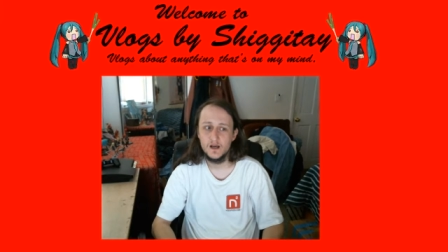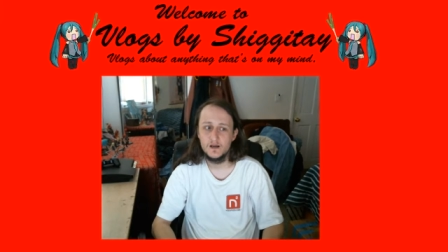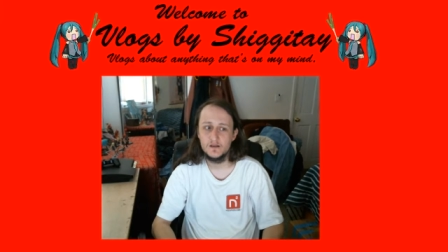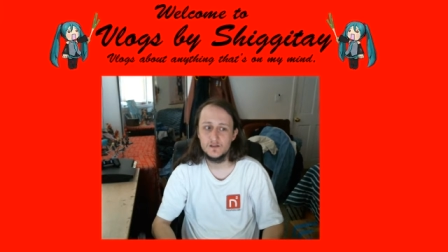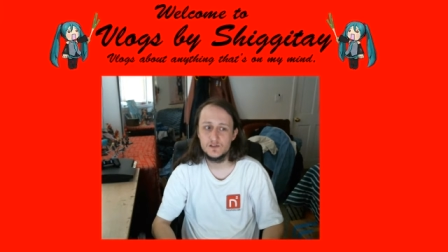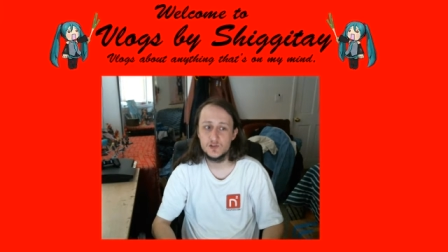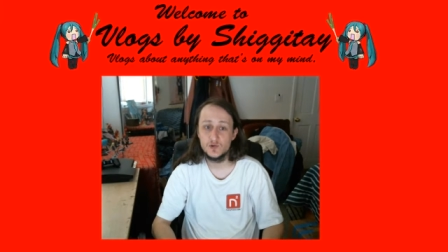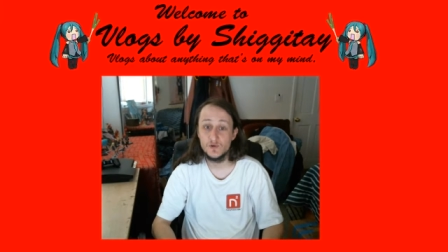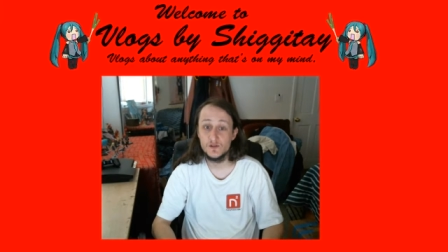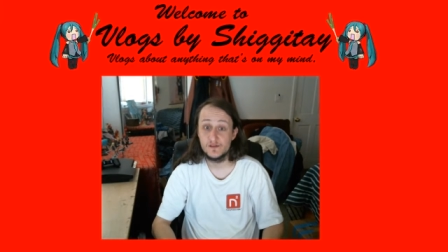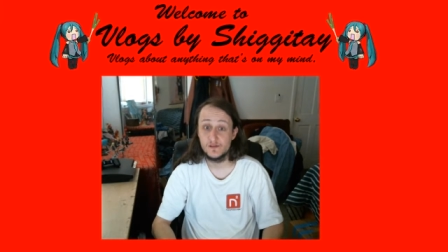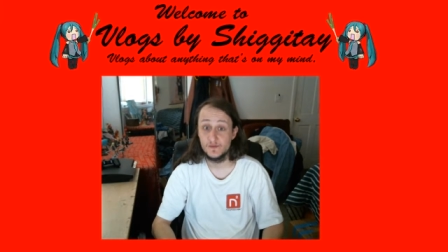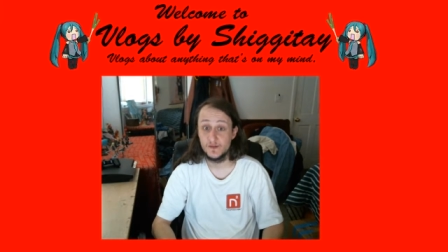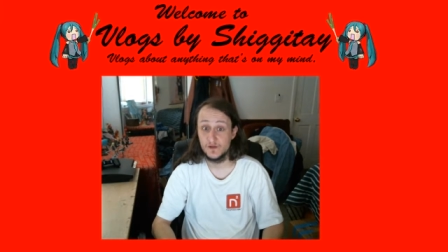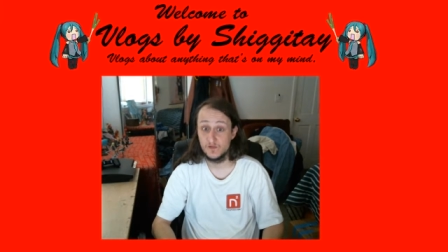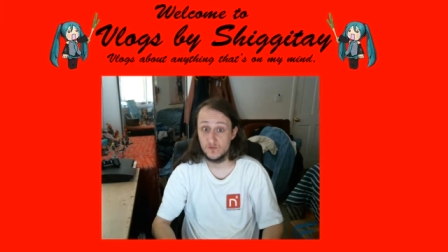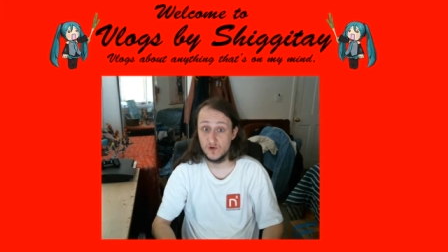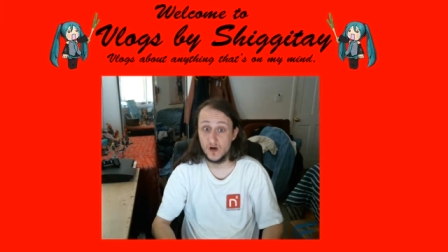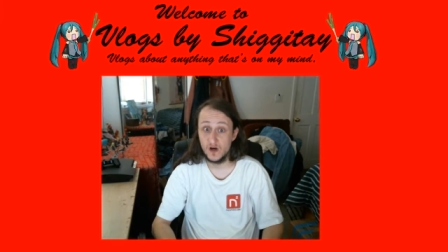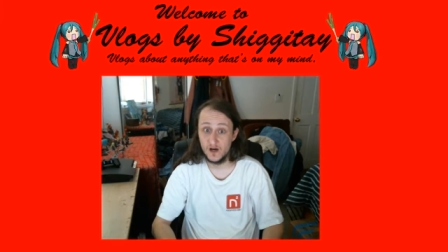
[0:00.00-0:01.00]
doing something
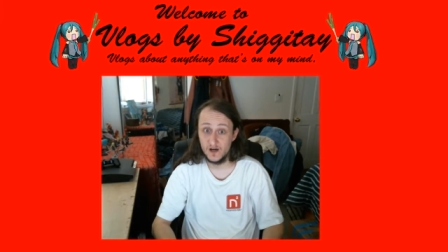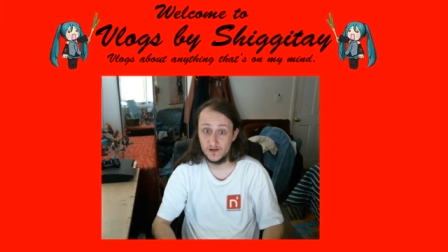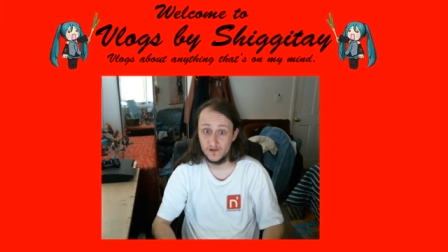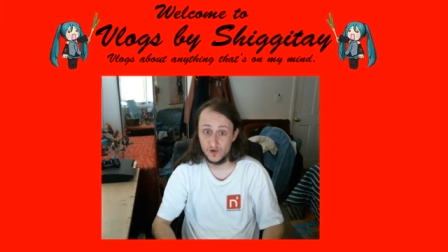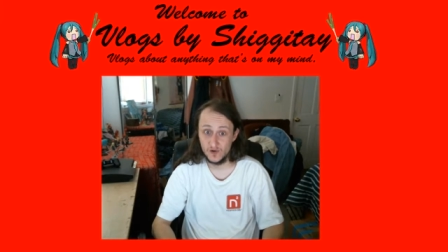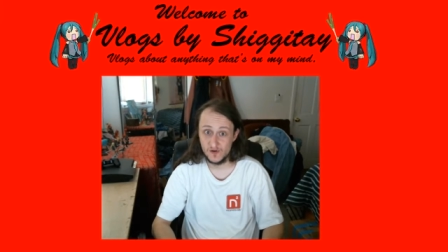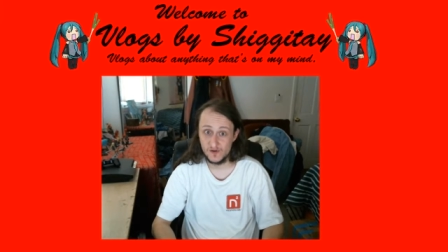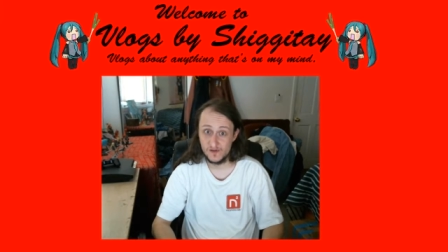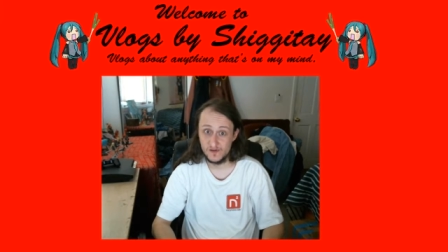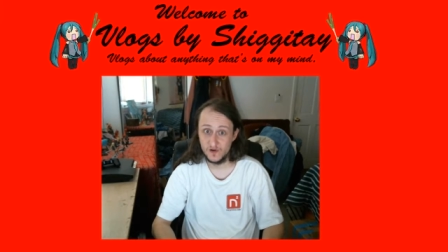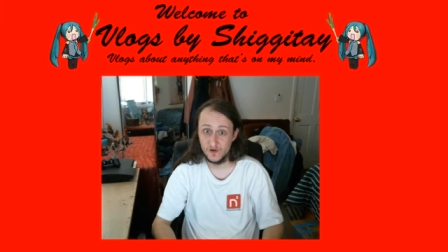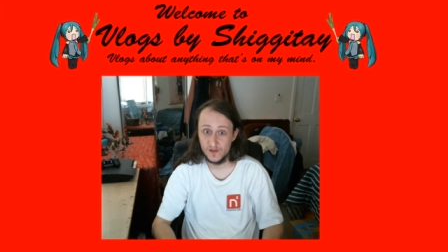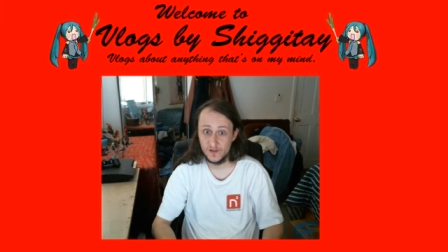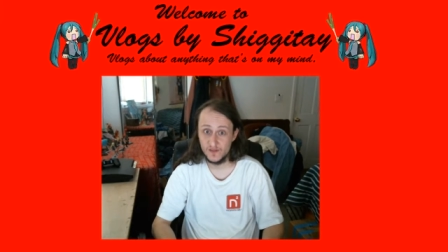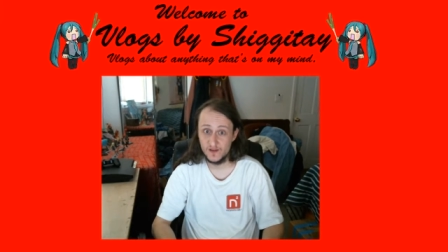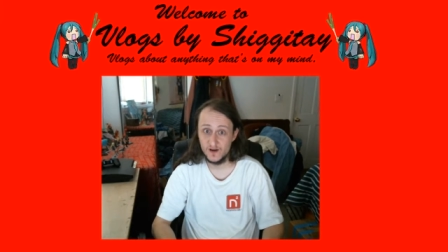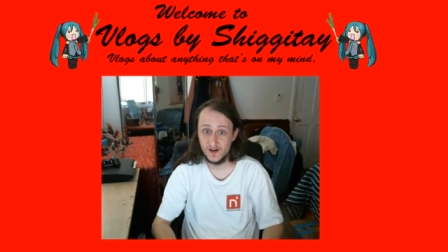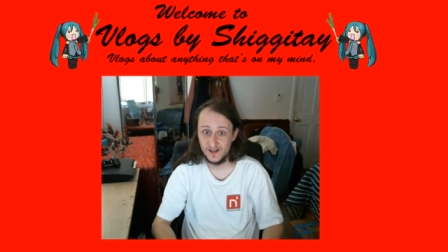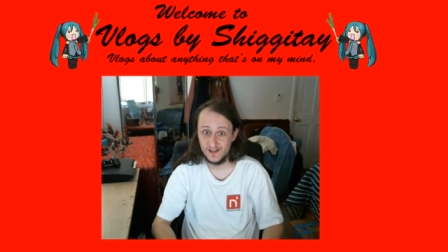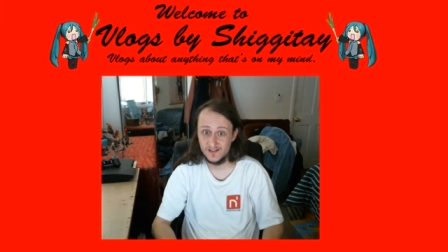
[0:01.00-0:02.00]
wrong, or so he
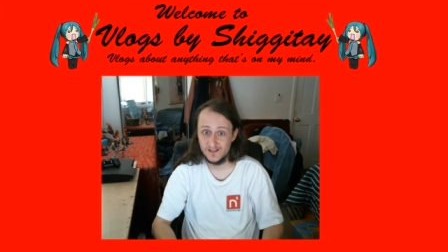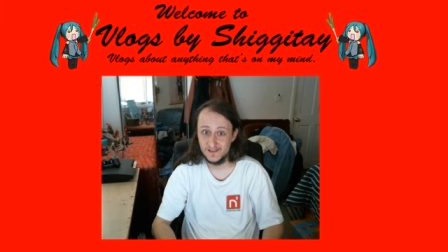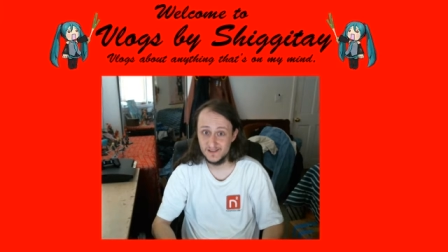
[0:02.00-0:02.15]
thought.